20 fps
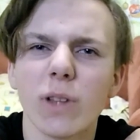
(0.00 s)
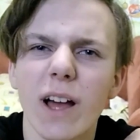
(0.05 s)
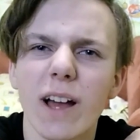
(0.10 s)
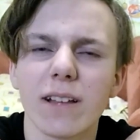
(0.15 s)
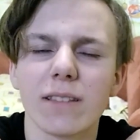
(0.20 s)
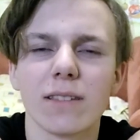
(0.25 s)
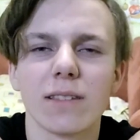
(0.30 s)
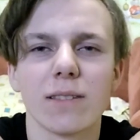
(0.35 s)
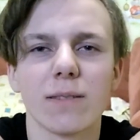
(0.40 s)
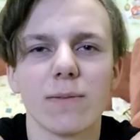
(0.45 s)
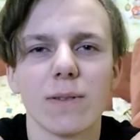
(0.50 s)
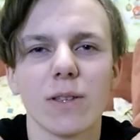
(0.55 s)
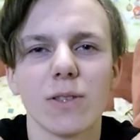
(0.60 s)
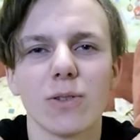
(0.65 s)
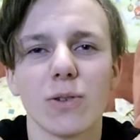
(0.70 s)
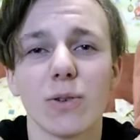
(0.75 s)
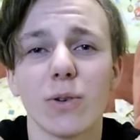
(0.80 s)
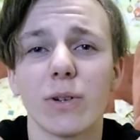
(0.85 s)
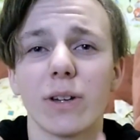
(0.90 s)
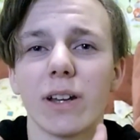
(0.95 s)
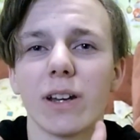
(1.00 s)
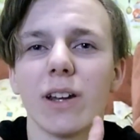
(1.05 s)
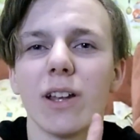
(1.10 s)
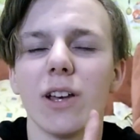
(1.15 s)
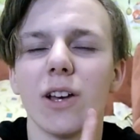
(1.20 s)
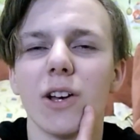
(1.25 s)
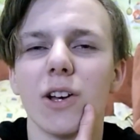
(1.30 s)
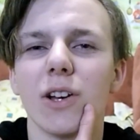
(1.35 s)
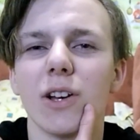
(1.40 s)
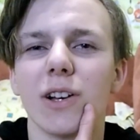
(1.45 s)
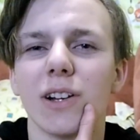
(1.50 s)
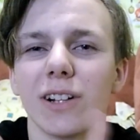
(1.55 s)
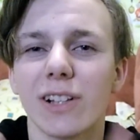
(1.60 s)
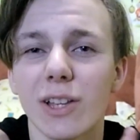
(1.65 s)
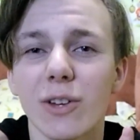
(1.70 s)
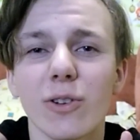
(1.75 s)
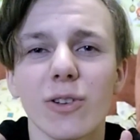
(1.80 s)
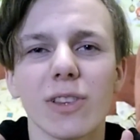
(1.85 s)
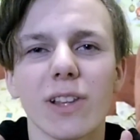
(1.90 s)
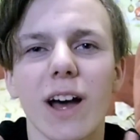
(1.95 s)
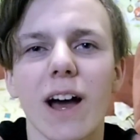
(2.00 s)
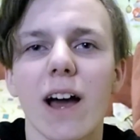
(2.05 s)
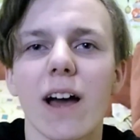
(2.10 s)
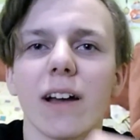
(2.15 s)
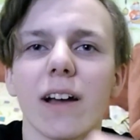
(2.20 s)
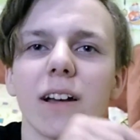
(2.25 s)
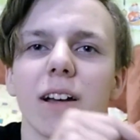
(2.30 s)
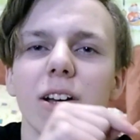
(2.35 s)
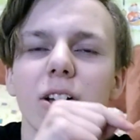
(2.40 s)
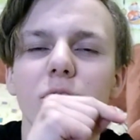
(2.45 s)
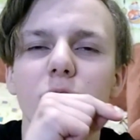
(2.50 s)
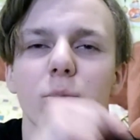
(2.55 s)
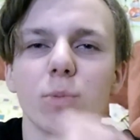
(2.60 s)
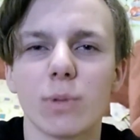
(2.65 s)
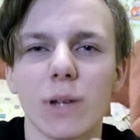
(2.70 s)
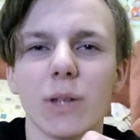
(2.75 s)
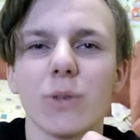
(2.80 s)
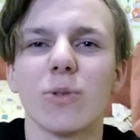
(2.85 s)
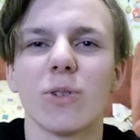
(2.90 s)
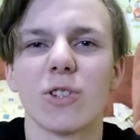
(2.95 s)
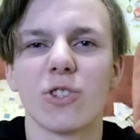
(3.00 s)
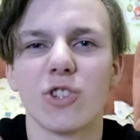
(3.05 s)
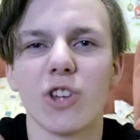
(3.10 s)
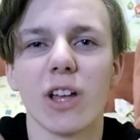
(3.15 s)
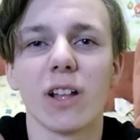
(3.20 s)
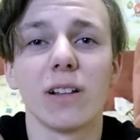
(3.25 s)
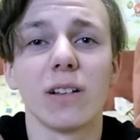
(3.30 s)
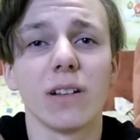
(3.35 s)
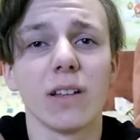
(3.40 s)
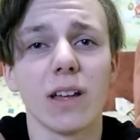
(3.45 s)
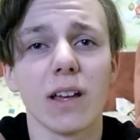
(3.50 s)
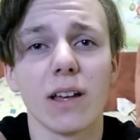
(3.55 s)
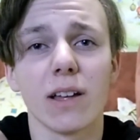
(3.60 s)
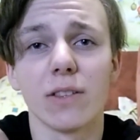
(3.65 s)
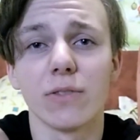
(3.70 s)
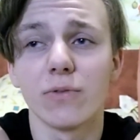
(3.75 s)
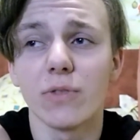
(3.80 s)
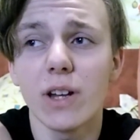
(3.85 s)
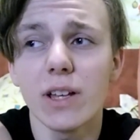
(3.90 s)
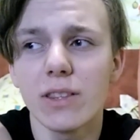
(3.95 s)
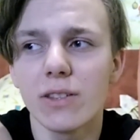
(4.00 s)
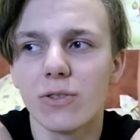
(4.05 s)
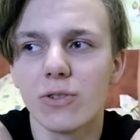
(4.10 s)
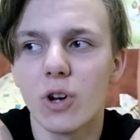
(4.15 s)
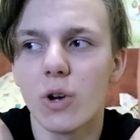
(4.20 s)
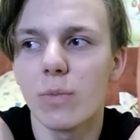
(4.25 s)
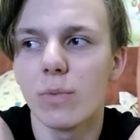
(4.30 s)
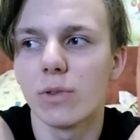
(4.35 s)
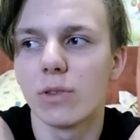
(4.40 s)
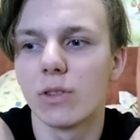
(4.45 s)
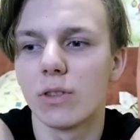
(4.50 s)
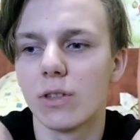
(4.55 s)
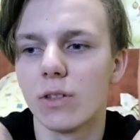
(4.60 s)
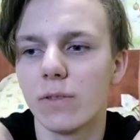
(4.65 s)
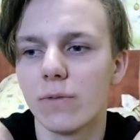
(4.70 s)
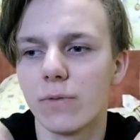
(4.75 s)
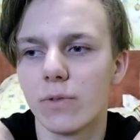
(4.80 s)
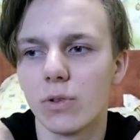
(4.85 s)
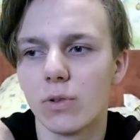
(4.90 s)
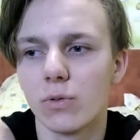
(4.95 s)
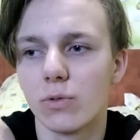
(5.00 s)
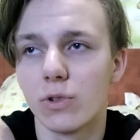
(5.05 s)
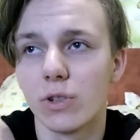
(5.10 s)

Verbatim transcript: like this video you can click the like, subscribe to the channel and write a comment if you